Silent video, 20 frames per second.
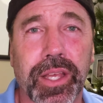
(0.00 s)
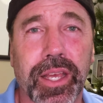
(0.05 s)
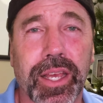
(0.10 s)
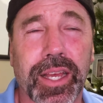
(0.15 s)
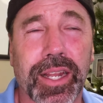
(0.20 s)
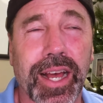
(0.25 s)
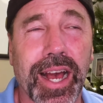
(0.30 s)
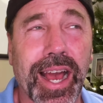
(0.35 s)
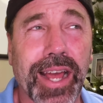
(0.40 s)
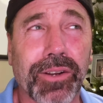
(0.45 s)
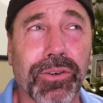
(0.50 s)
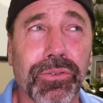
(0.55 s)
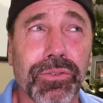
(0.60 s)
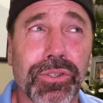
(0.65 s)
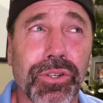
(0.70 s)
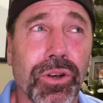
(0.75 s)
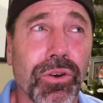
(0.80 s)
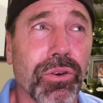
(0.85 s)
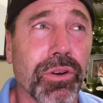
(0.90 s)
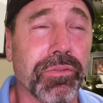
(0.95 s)
And I don't
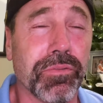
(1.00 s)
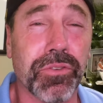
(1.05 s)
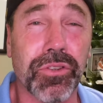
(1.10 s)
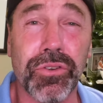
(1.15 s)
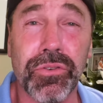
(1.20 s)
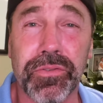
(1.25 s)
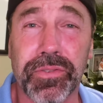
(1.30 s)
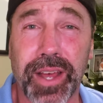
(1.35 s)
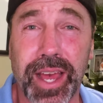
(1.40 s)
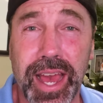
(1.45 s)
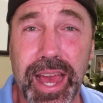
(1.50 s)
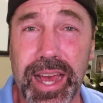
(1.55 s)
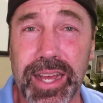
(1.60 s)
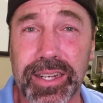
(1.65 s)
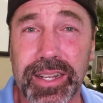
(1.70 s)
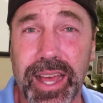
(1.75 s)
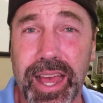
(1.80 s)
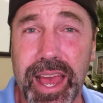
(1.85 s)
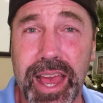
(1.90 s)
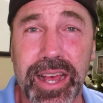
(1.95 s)
know if you've
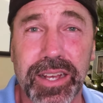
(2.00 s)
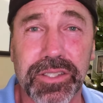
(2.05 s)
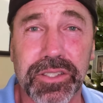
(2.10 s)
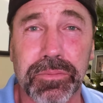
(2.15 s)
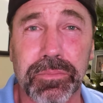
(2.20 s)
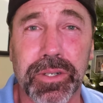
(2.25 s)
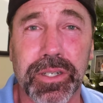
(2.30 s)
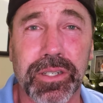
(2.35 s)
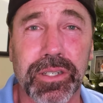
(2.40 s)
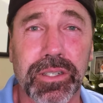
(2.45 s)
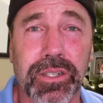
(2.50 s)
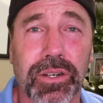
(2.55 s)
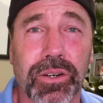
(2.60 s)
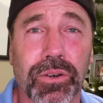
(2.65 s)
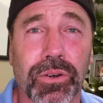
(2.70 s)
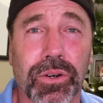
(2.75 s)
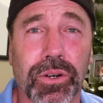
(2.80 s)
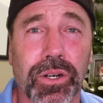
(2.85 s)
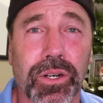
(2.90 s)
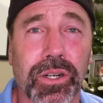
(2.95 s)
had asthma
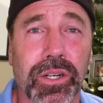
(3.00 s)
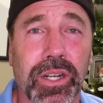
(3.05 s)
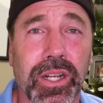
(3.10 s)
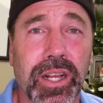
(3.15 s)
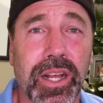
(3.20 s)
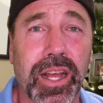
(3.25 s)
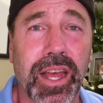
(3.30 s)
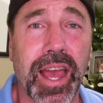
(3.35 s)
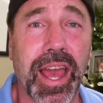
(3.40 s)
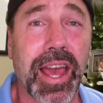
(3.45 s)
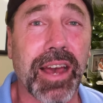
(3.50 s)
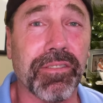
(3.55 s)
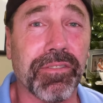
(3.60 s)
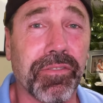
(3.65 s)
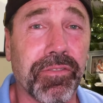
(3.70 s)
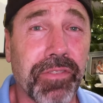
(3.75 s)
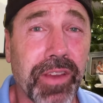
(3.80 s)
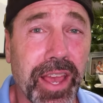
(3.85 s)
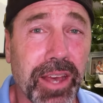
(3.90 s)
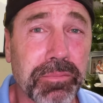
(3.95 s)
or have
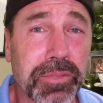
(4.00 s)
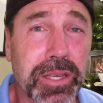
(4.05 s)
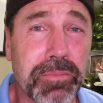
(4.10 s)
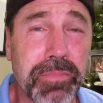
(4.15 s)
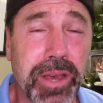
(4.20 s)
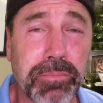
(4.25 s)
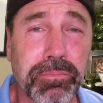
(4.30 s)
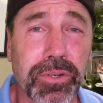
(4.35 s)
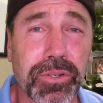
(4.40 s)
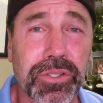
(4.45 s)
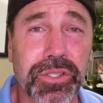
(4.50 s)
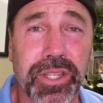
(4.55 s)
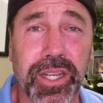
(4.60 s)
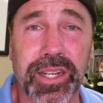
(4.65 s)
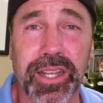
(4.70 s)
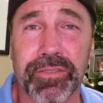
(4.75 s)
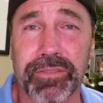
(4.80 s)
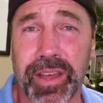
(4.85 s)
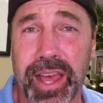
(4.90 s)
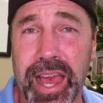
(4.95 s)
family members that
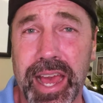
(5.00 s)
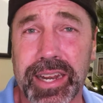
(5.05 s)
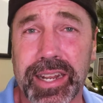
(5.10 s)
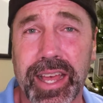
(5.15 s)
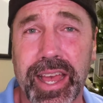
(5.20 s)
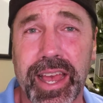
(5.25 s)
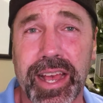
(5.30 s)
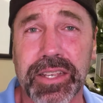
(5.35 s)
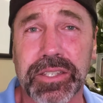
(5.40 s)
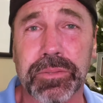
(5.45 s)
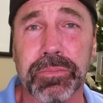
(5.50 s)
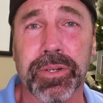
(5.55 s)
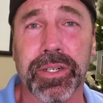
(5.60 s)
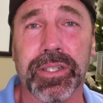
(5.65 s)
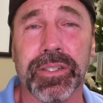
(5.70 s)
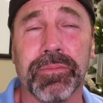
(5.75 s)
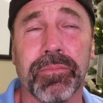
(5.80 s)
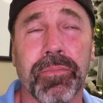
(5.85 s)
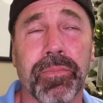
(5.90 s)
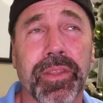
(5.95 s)
have had
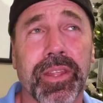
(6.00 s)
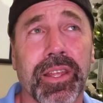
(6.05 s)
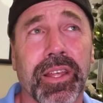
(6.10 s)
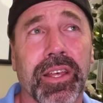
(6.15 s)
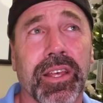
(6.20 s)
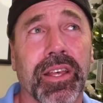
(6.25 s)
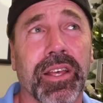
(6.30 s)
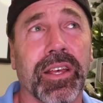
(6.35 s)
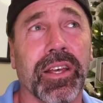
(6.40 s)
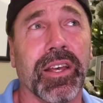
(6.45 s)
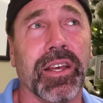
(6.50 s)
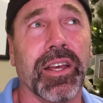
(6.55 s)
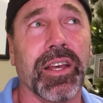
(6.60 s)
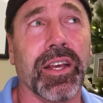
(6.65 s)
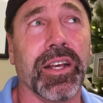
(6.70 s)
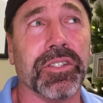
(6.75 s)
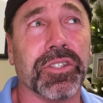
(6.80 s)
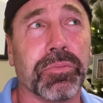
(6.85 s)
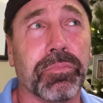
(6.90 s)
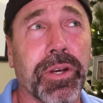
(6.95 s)
asthma,
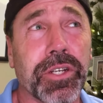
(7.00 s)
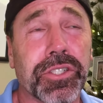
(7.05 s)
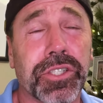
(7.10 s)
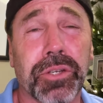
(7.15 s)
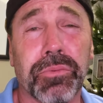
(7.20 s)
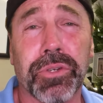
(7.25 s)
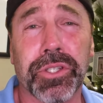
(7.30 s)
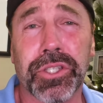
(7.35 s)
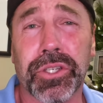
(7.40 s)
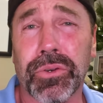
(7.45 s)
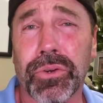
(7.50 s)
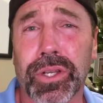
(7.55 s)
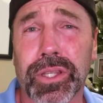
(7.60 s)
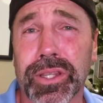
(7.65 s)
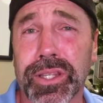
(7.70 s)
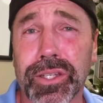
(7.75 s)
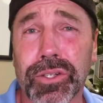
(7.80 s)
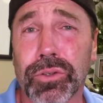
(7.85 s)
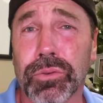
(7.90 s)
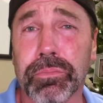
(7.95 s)
especially when you're a
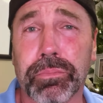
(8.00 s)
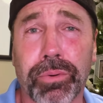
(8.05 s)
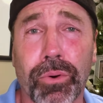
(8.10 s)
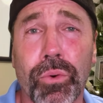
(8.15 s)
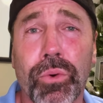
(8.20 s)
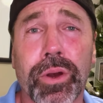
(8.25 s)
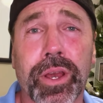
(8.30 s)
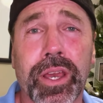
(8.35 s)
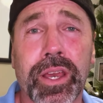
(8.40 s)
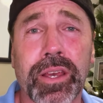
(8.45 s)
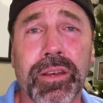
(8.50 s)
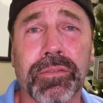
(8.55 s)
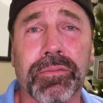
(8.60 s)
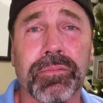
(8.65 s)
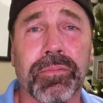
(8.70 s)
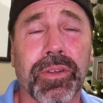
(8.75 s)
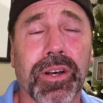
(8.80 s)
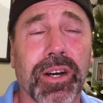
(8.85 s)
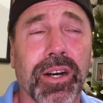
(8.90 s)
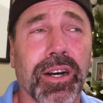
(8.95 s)
little boy.
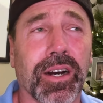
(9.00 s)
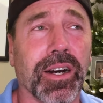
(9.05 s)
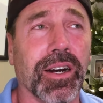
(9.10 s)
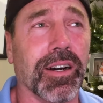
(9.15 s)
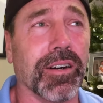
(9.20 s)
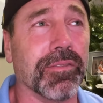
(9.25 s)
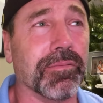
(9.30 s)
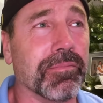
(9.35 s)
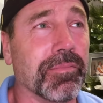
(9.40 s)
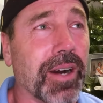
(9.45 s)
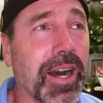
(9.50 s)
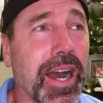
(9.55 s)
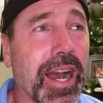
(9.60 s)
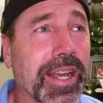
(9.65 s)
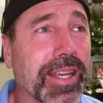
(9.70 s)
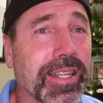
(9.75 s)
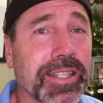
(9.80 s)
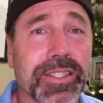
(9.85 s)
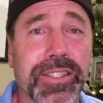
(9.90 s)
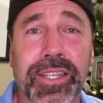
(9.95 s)
I
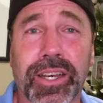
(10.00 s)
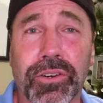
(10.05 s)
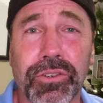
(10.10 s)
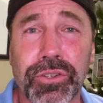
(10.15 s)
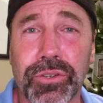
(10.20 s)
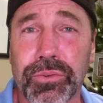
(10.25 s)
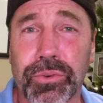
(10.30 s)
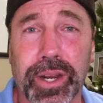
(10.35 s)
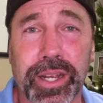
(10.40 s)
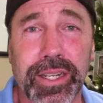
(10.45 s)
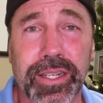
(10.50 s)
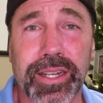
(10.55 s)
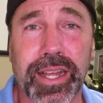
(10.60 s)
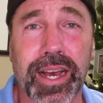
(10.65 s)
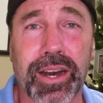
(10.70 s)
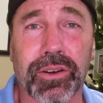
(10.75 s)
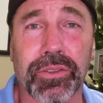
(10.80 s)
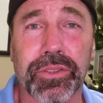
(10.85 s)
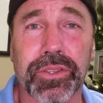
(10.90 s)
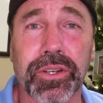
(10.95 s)
can tell you right
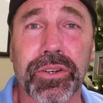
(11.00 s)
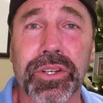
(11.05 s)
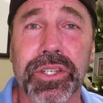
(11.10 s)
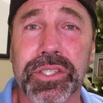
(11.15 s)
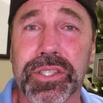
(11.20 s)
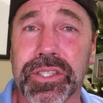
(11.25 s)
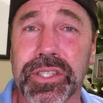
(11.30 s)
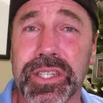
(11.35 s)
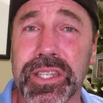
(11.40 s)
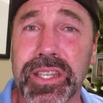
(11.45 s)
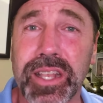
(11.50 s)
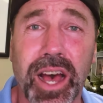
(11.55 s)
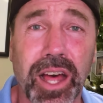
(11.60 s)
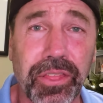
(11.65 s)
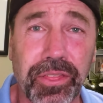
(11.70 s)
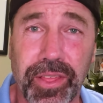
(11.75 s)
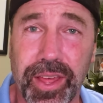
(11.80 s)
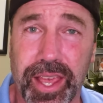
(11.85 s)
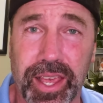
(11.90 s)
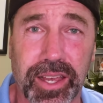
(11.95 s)
now, there is
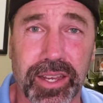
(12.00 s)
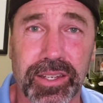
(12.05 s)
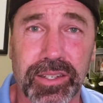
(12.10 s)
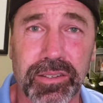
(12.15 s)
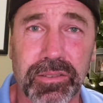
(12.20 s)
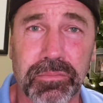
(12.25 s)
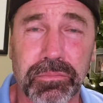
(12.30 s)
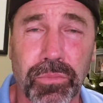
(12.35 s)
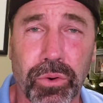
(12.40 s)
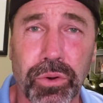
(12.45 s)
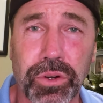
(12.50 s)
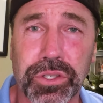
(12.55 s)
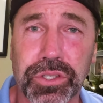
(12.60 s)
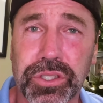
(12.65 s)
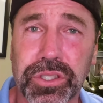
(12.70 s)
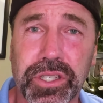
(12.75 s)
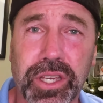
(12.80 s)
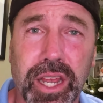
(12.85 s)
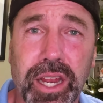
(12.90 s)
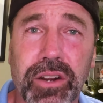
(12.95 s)
nothing more
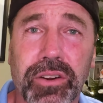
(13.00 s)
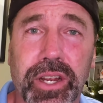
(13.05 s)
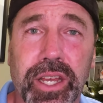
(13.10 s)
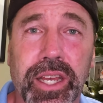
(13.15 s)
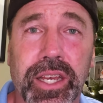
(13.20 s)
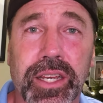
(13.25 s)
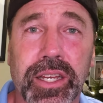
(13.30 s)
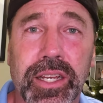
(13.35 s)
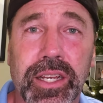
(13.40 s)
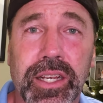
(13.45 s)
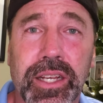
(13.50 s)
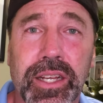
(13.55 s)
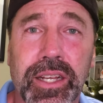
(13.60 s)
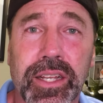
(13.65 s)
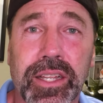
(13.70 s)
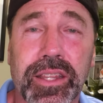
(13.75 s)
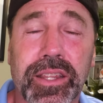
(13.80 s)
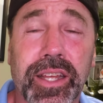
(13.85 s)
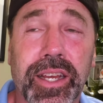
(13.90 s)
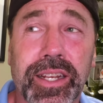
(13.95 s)
scary
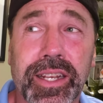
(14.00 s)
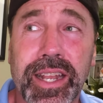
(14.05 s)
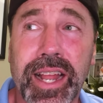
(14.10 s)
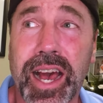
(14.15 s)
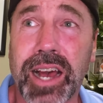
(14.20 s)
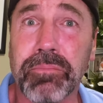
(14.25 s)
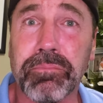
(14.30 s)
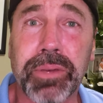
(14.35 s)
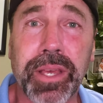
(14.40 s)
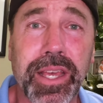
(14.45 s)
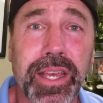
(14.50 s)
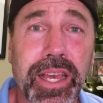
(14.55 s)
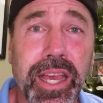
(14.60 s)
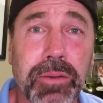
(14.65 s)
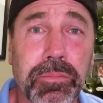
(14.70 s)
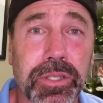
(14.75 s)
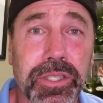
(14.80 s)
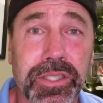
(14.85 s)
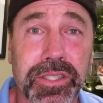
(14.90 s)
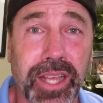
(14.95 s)
than not being
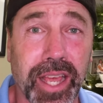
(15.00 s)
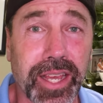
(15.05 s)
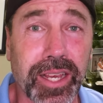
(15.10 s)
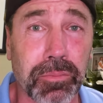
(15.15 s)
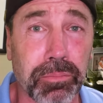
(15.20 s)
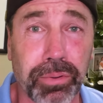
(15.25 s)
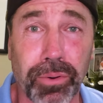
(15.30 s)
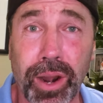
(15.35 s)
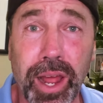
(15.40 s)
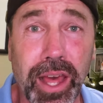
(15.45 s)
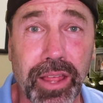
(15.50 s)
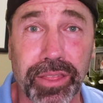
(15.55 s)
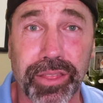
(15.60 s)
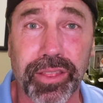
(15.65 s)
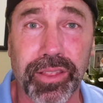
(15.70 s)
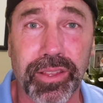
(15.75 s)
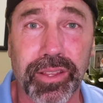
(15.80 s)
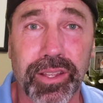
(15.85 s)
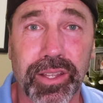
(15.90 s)
able to take a breath.